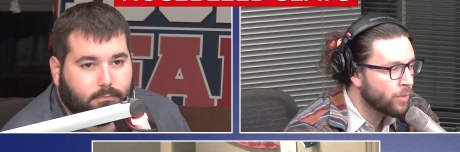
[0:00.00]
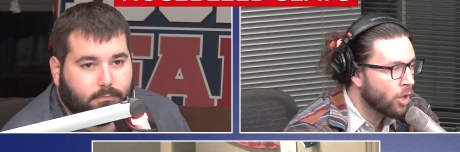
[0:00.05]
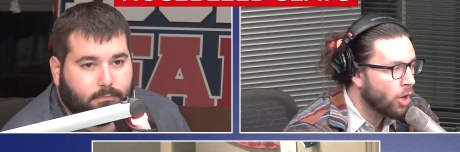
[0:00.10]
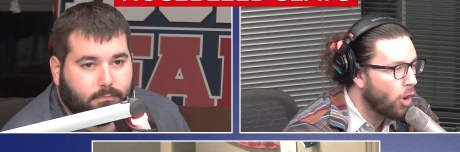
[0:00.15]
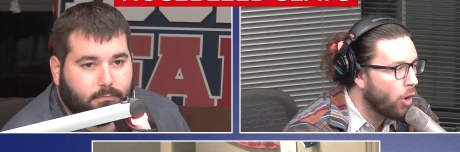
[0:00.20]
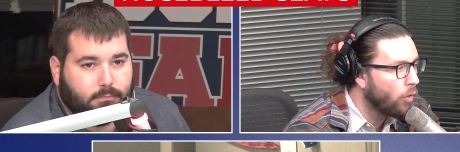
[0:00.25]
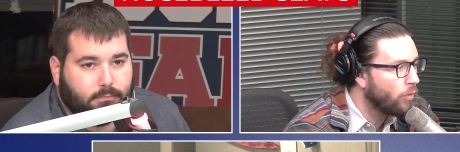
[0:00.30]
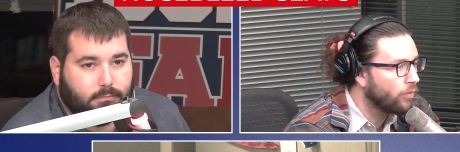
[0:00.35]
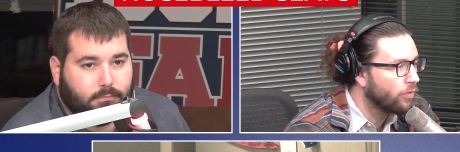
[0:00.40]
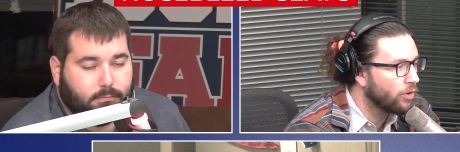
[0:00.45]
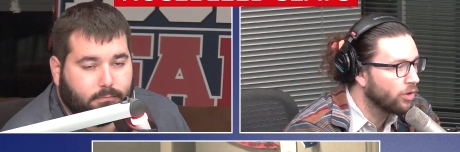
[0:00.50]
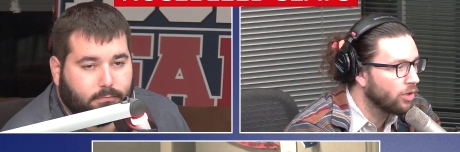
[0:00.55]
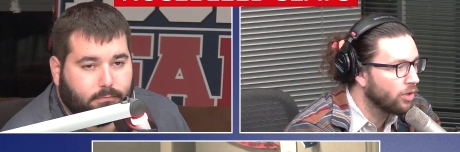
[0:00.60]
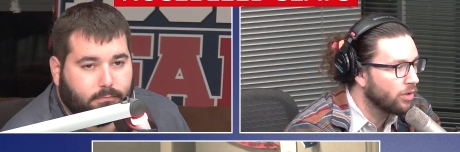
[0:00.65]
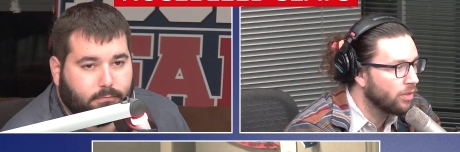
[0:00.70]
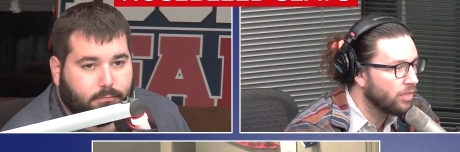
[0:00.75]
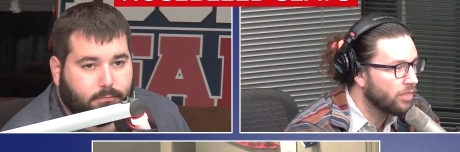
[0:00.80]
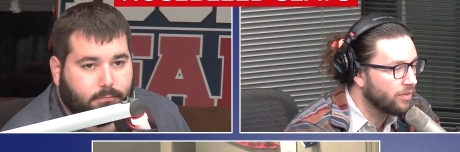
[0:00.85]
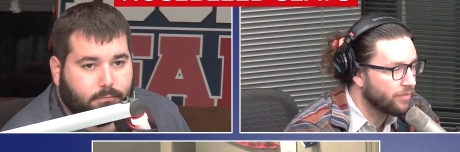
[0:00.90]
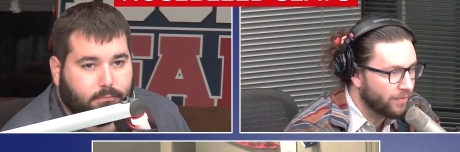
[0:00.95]
Speaker 1: over
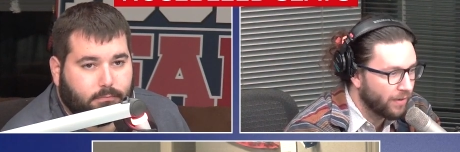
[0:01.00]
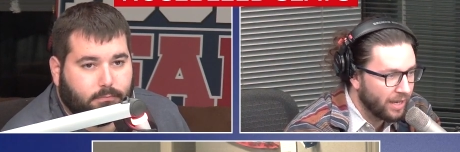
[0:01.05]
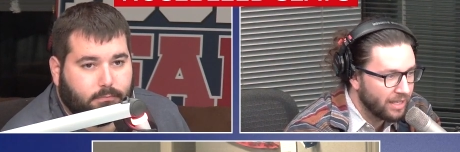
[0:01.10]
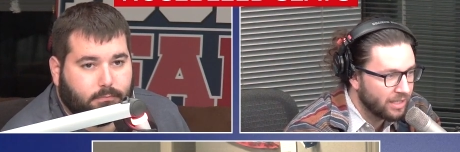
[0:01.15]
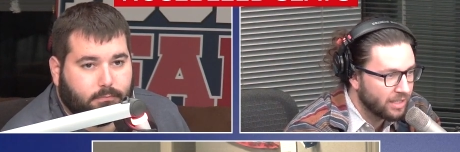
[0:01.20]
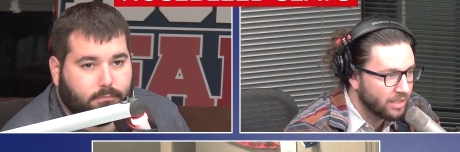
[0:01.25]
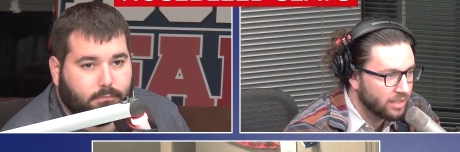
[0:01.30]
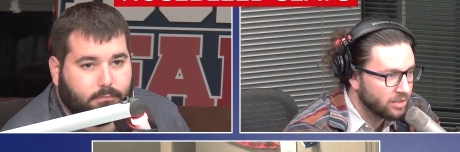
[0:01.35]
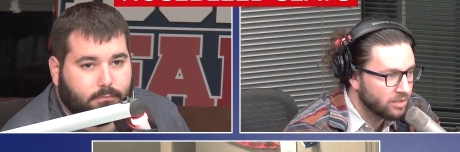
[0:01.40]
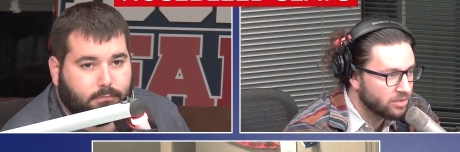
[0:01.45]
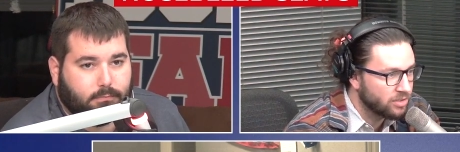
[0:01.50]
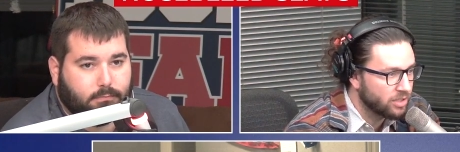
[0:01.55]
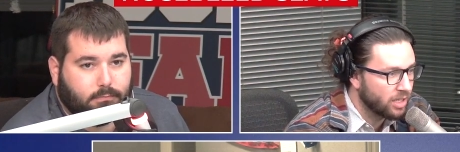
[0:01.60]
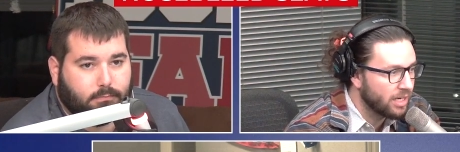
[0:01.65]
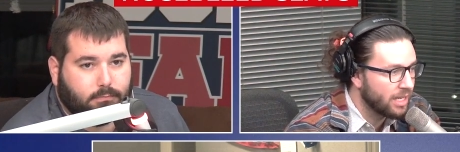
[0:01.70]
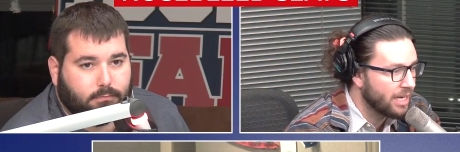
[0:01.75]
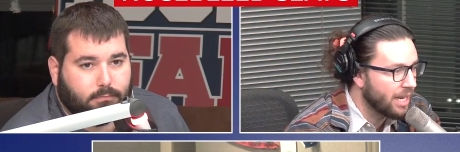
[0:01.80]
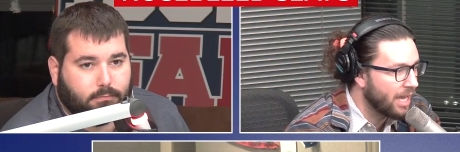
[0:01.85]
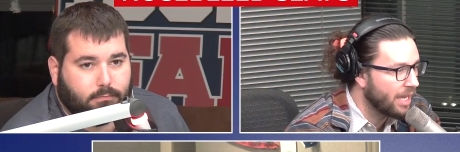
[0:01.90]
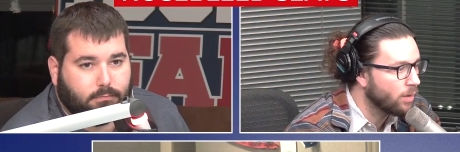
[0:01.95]
the Vikings
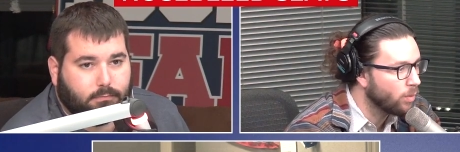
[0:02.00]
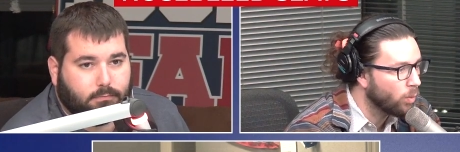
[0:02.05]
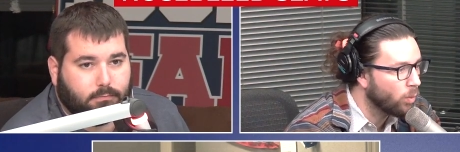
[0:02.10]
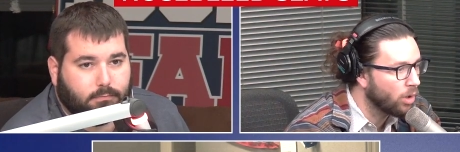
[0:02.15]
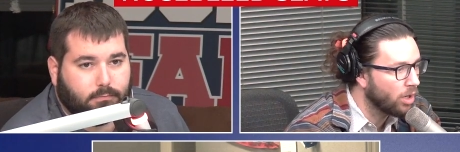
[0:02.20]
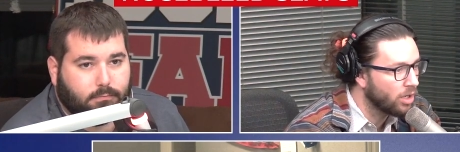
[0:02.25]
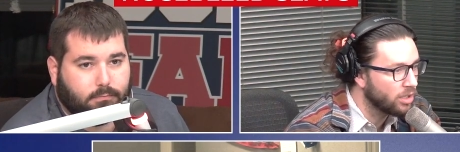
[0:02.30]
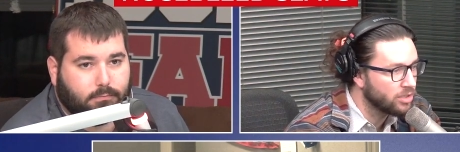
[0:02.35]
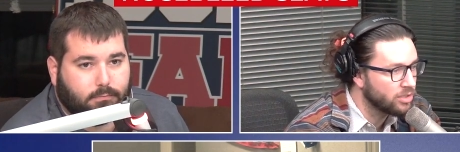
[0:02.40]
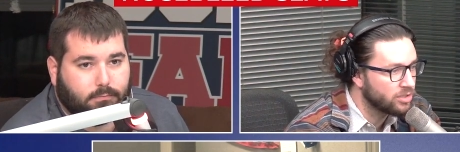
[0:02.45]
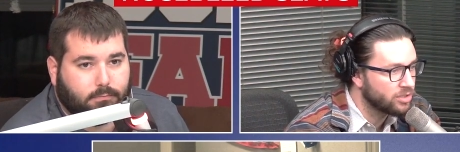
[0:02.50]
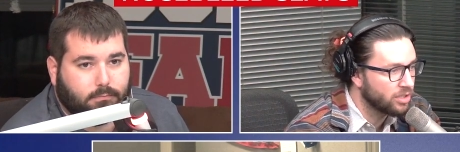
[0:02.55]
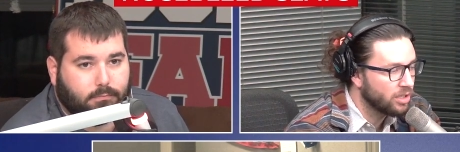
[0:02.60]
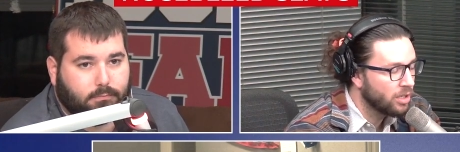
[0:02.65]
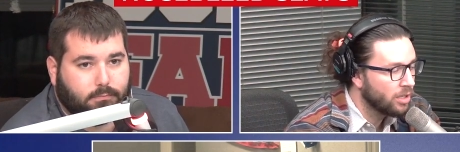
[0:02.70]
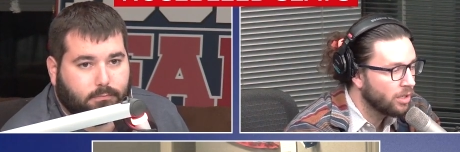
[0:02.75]
Sunday night was